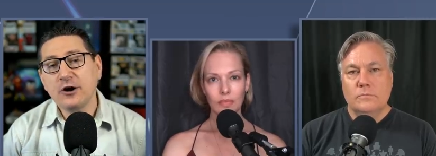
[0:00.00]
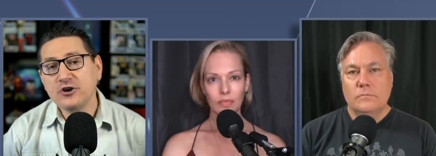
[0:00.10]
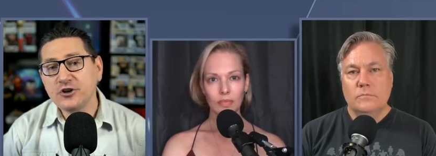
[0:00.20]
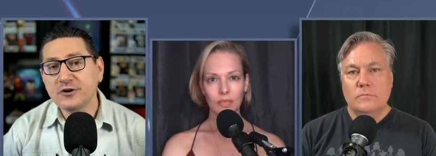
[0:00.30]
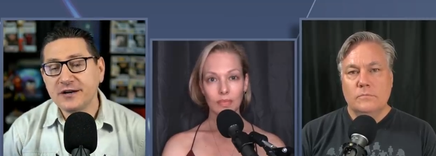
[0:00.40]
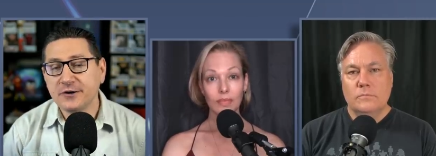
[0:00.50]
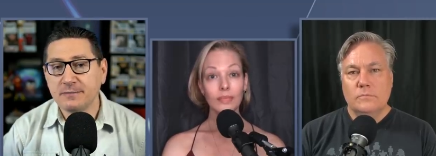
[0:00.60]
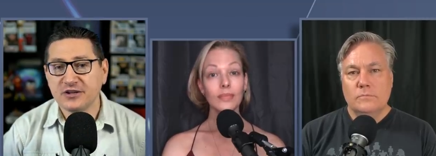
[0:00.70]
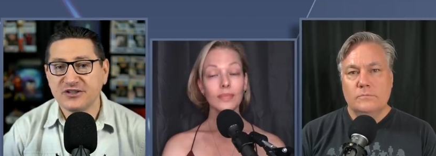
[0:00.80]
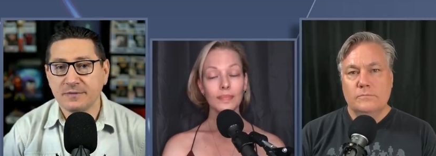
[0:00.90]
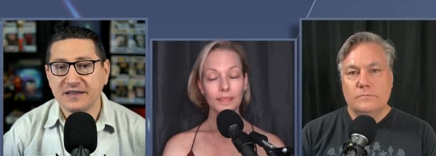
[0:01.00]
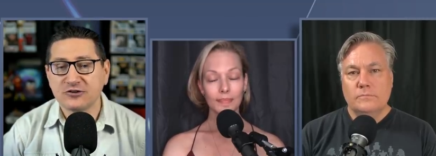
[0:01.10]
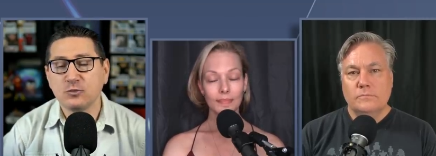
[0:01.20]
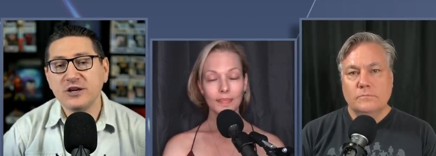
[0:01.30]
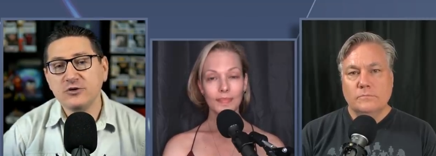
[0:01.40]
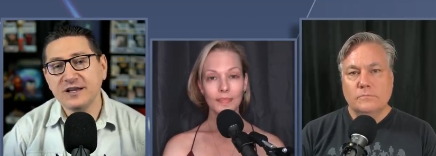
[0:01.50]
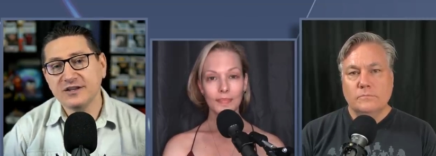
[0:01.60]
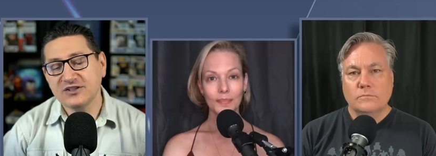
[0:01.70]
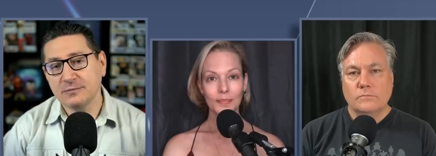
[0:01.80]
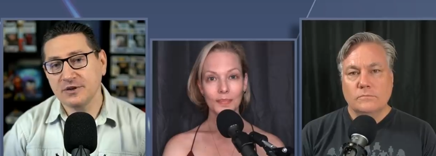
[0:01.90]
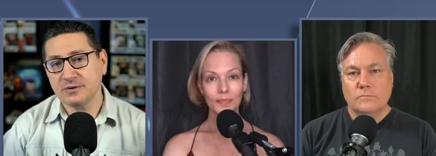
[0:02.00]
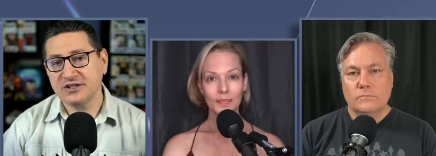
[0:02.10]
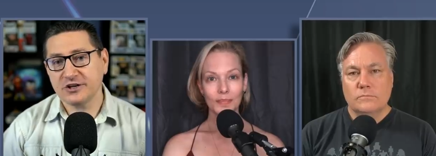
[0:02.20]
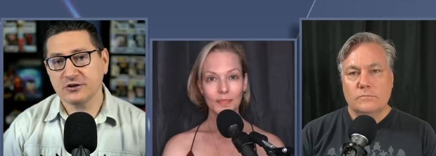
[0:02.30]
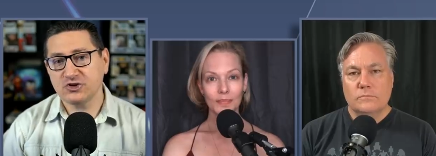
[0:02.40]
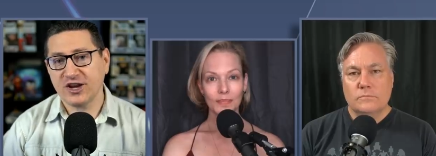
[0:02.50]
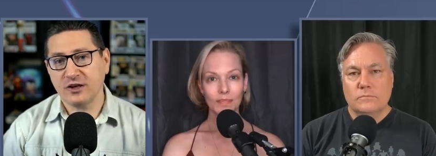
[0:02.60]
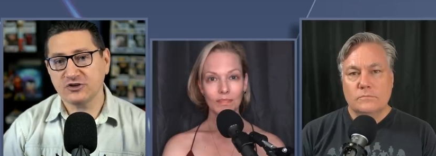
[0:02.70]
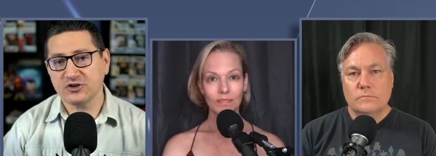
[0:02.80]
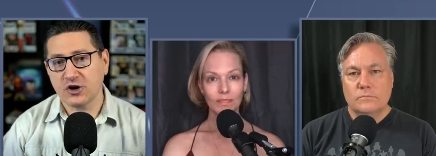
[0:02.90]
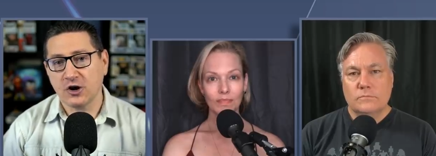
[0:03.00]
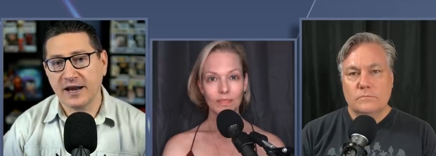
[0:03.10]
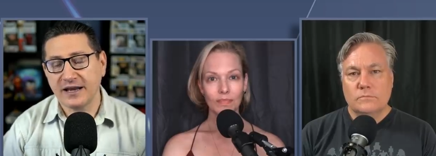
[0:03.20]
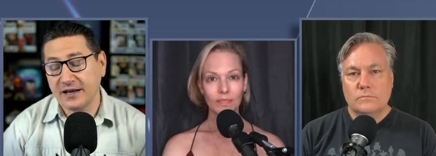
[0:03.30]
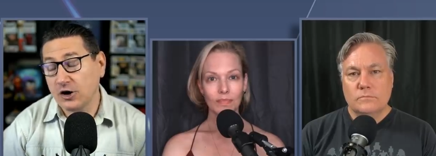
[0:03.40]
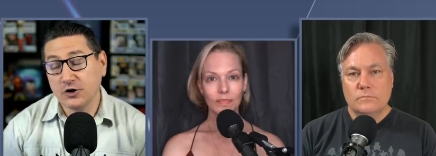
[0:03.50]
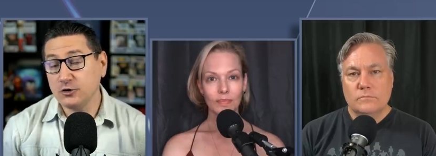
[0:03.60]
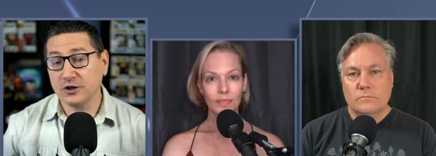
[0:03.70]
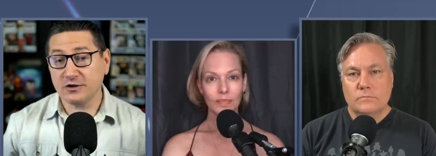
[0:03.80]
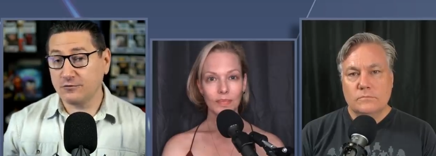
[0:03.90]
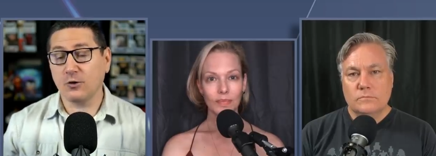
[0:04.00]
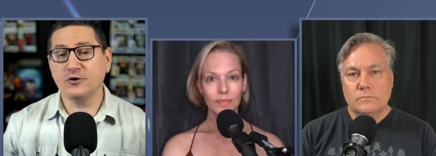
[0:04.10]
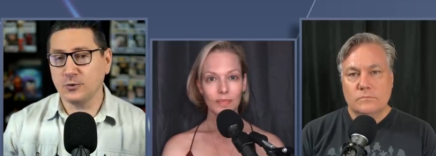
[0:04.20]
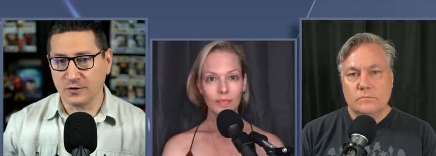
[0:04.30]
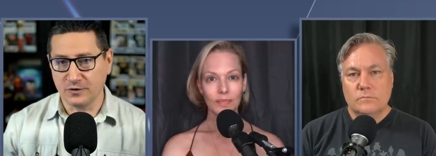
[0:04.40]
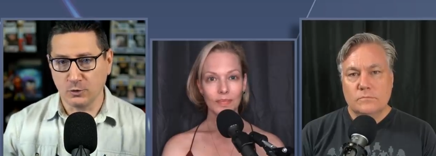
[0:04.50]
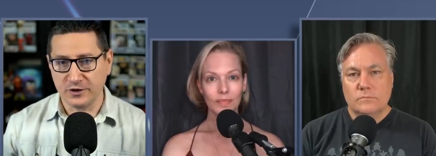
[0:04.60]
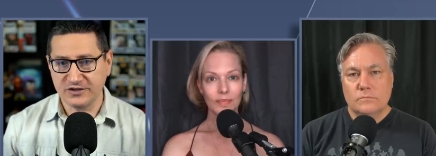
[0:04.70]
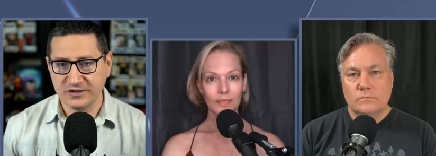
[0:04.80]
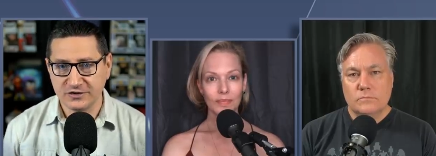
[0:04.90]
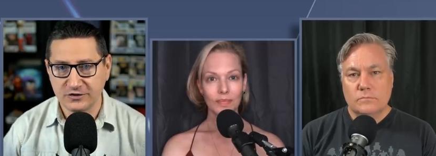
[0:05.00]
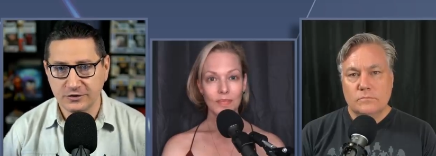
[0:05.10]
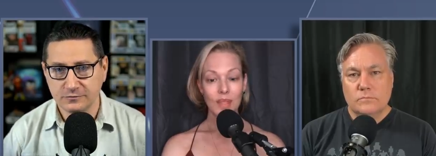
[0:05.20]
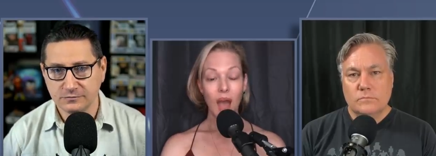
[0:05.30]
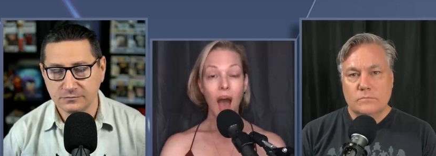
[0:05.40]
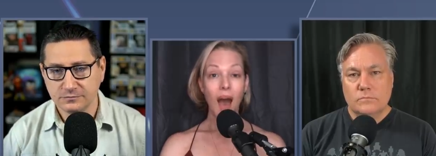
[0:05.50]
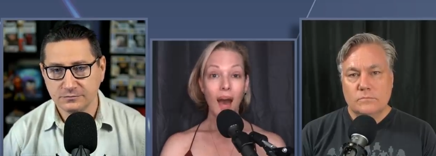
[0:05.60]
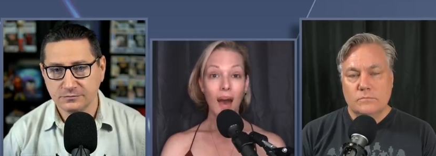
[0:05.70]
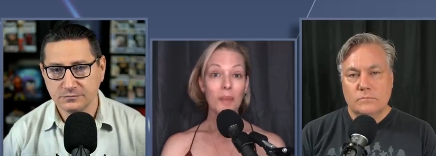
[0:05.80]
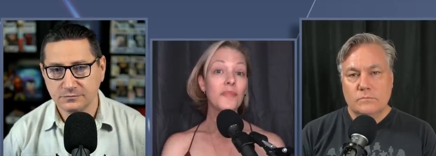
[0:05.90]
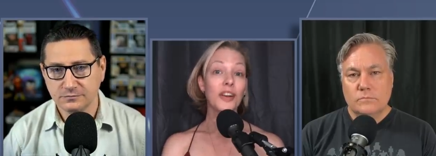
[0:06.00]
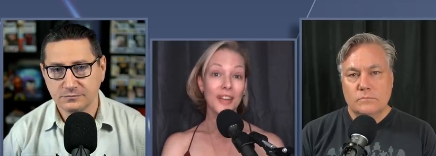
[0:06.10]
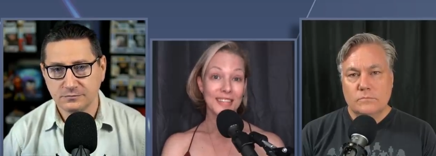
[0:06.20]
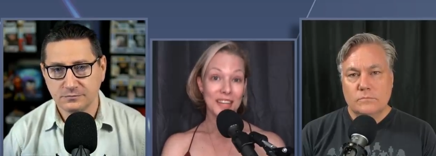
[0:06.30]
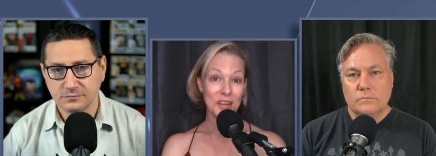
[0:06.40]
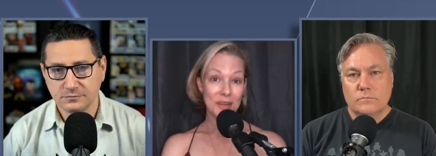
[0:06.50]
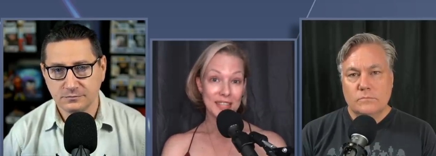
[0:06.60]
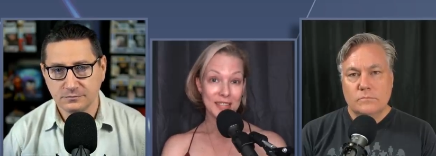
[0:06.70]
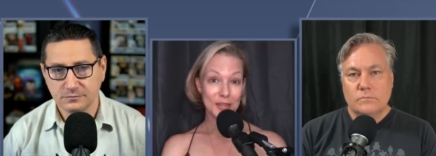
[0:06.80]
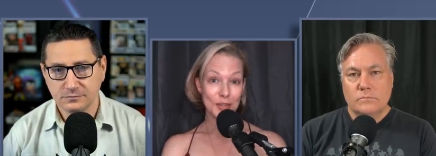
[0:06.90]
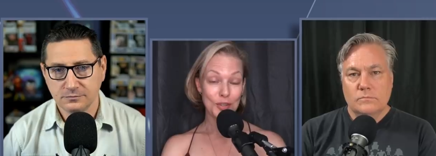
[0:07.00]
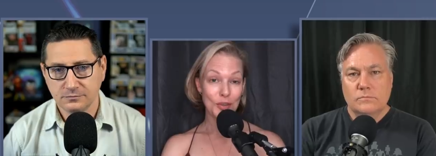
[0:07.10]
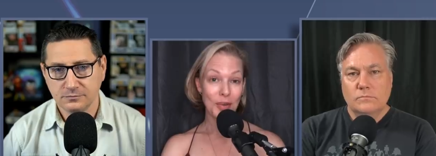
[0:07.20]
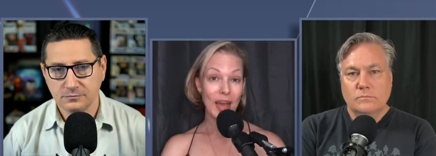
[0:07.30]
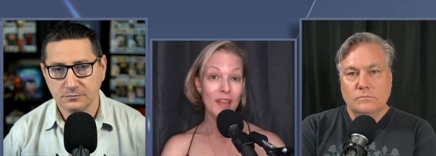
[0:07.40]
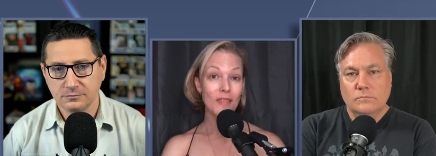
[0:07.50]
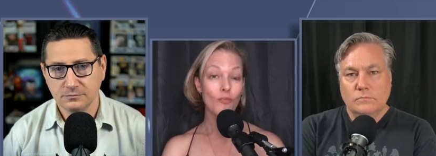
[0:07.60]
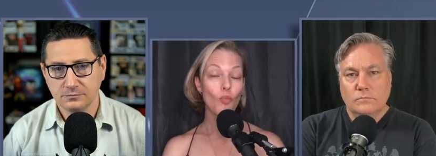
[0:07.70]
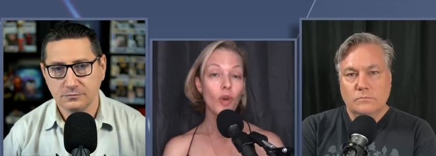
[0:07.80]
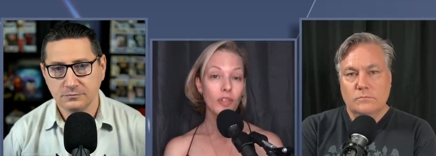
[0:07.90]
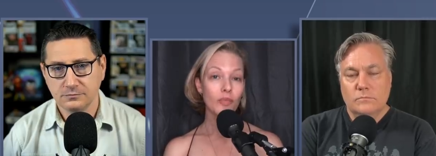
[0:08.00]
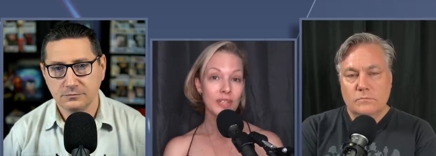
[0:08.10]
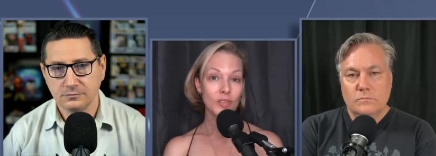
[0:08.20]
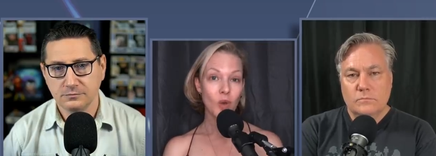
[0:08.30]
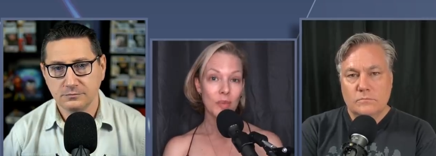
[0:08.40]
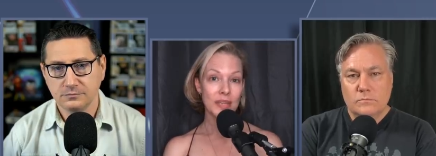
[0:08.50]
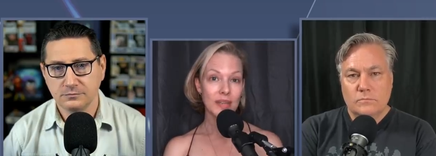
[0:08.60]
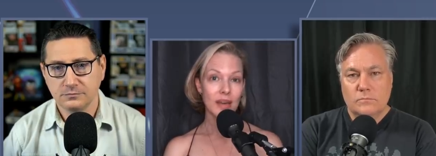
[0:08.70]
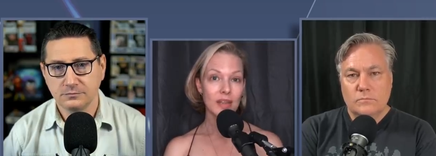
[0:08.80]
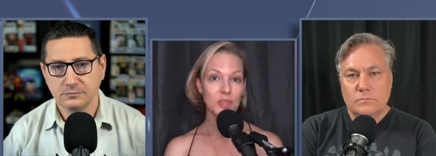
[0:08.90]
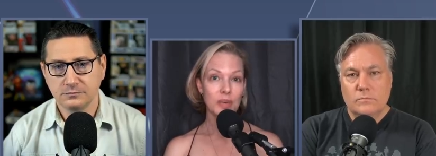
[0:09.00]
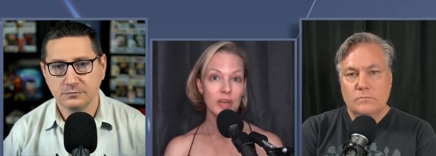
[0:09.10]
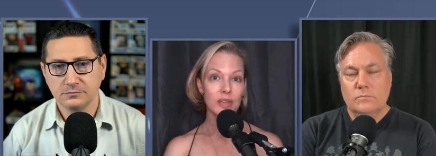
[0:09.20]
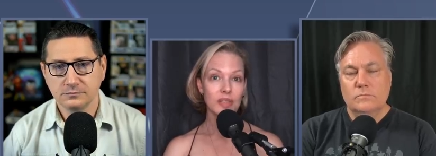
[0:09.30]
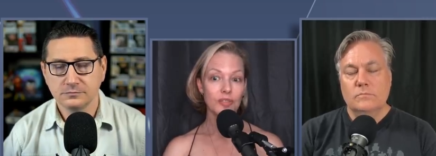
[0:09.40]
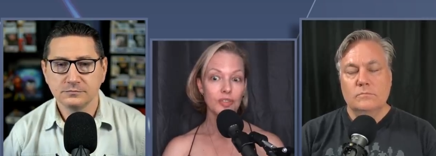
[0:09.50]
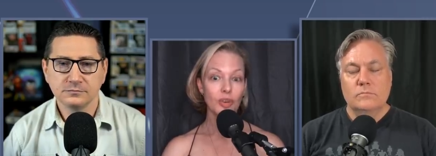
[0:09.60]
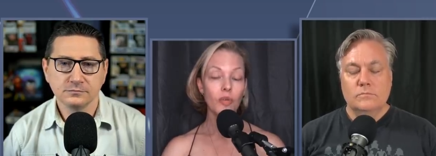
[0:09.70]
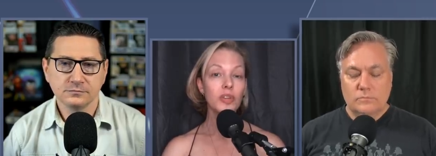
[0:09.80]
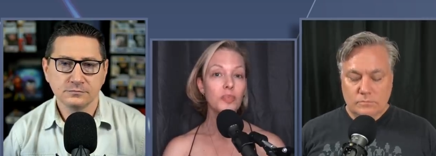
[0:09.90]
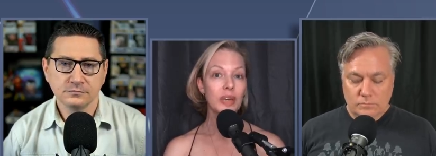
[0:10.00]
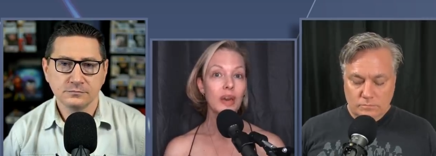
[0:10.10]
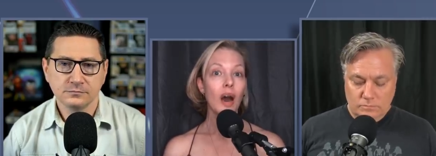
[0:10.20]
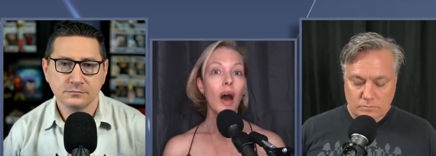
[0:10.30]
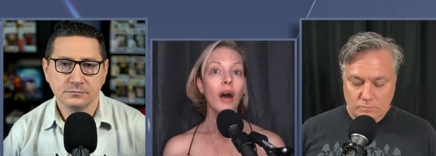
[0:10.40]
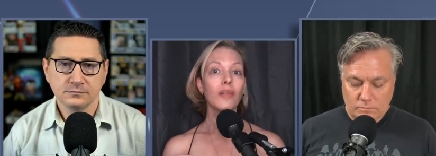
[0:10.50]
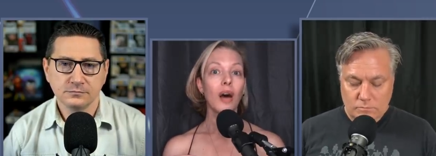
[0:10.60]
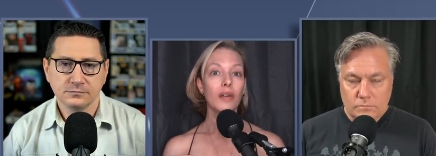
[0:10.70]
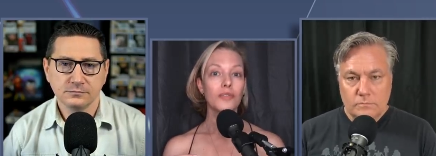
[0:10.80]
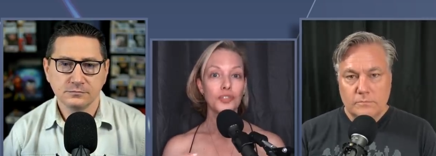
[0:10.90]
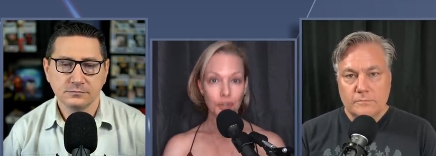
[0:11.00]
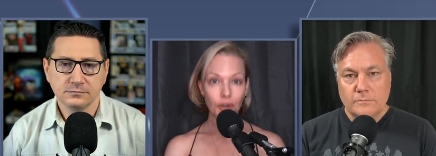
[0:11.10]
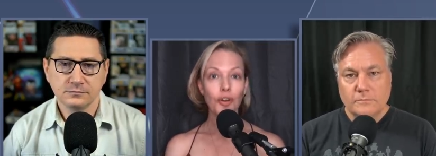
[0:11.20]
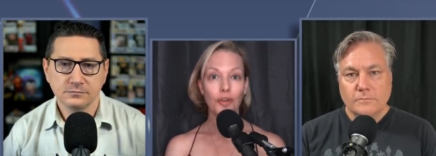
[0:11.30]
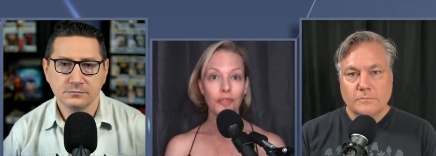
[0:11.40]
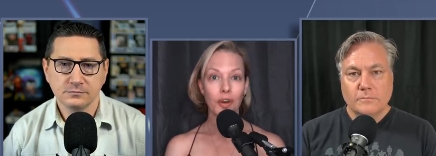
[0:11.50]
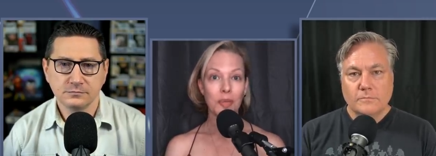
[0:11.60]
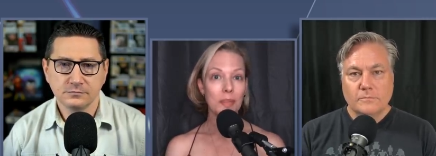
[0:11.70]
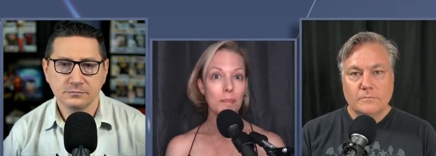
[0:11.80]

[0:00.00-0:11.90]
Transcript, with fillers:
Speaker 1: Aaron, you're hearing about something like this. What do you think some of the particular challenges are? And, and are you looking forward to The Boys season two?
Speaker 2: I'm very excited about season two. And one of the reasons why I'm excited is because there's going to be a lot of turnover. I